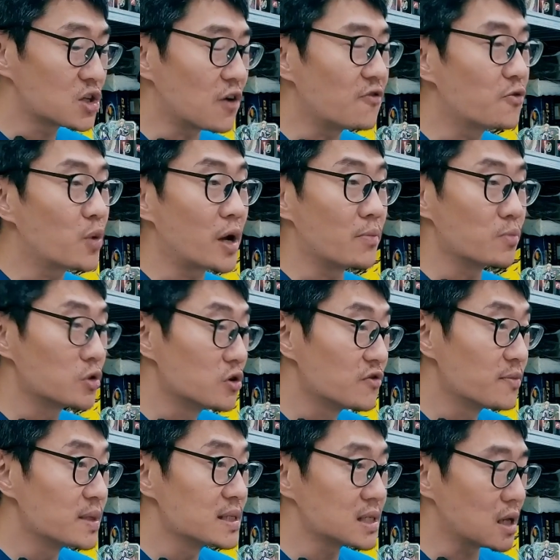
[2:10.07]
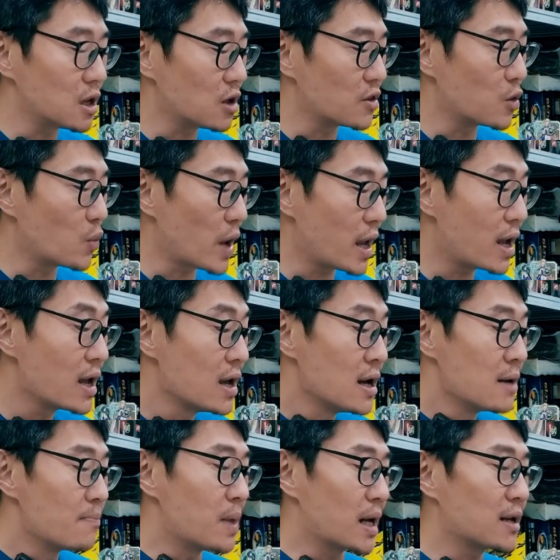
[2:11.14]
software improvements along the way,
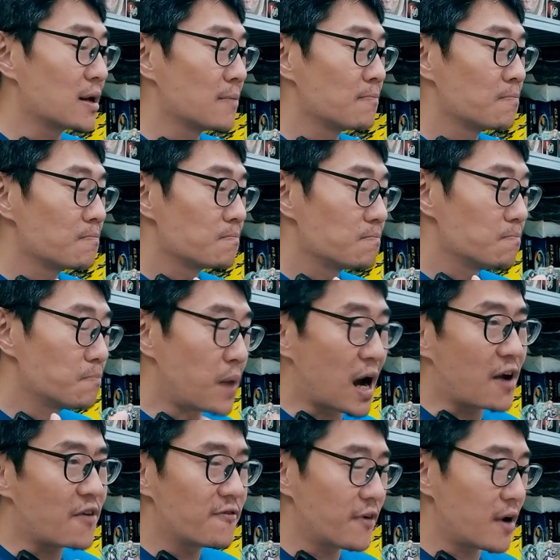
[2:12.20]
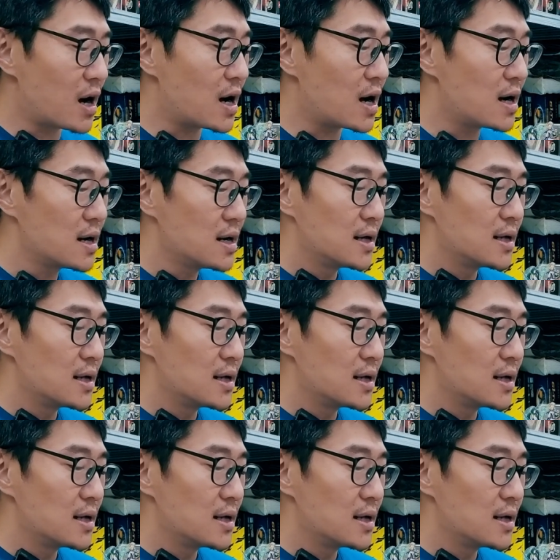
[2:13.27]
but by far